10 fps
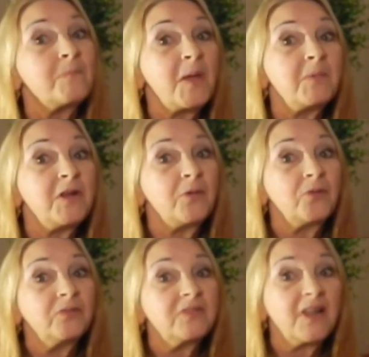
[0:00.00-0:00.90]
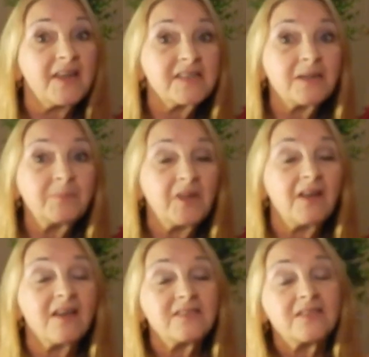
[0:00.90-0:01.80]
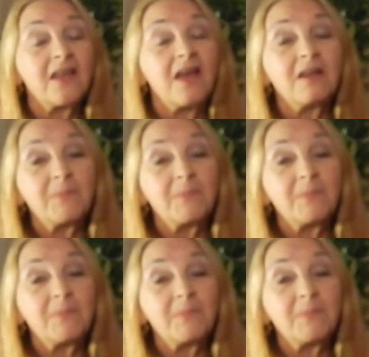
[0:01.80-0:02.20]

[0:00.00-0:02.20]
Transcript: Maybe you don't like something I said.